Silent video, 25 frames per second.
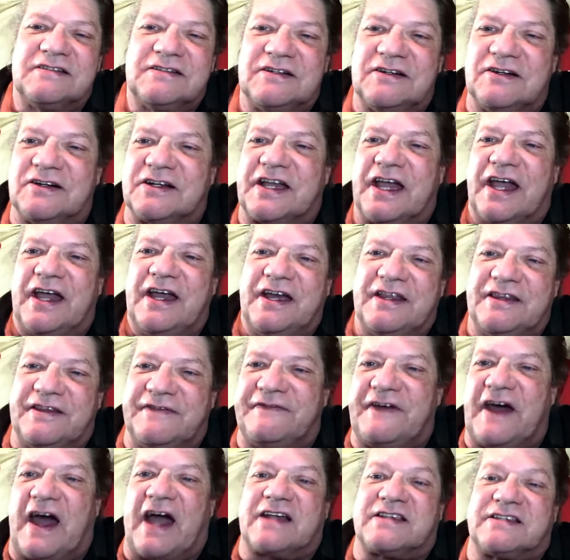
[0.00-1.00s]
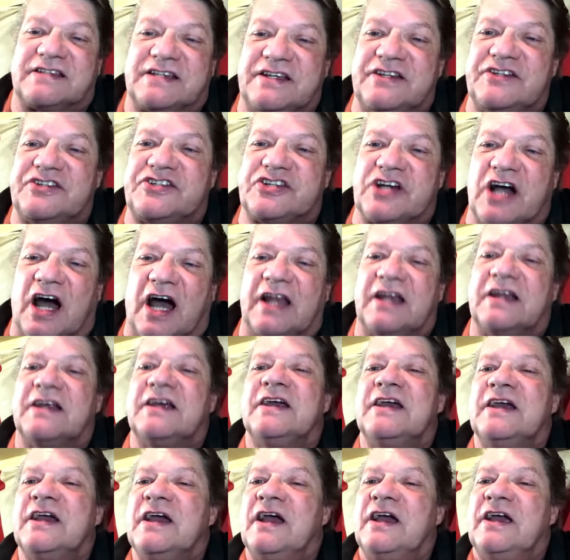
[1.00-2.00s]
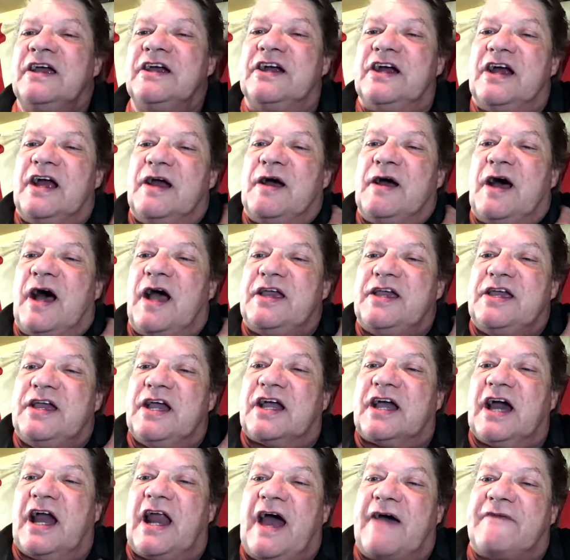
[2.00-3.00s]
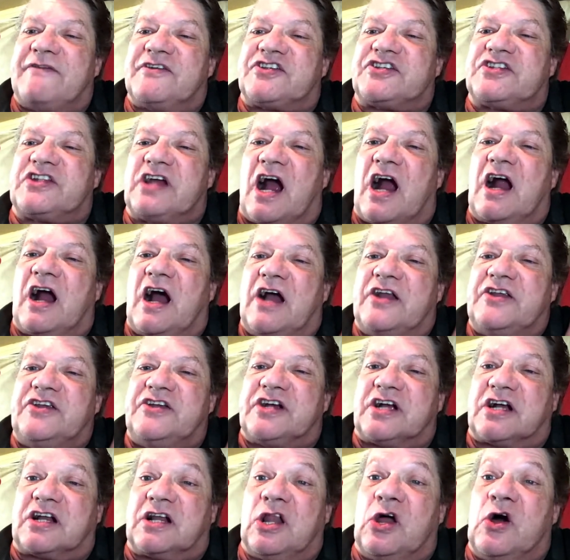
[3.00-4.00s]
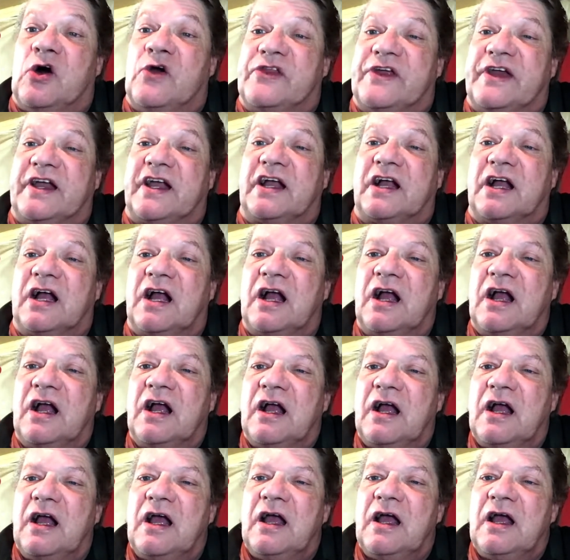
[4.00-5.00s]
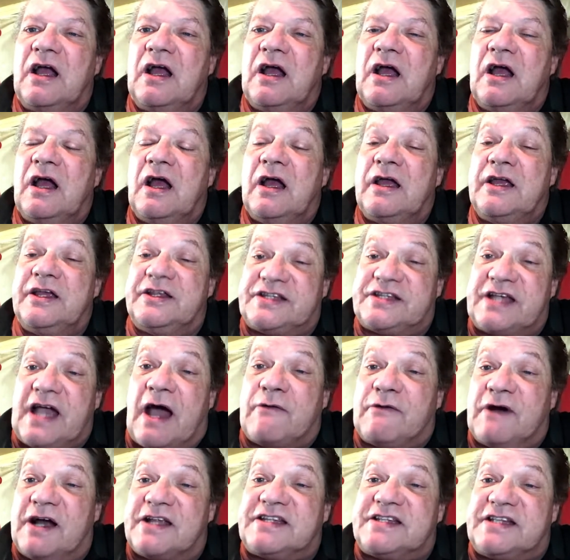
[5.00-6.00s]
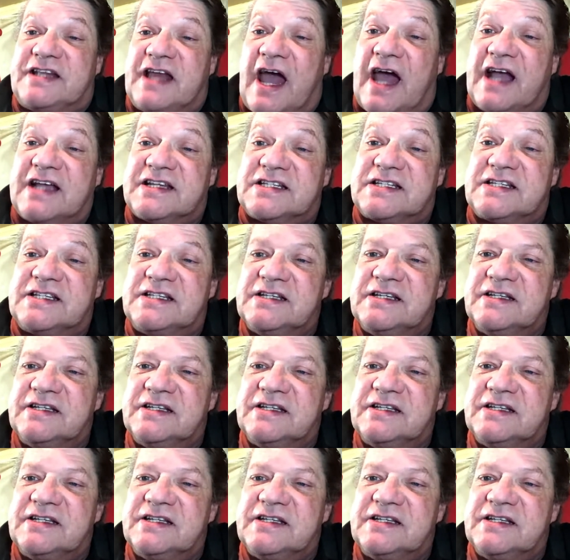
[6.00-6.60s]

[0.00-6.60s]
Okay, the vaccine shot. Here, you got to have a star on your clothing. Is that what's next?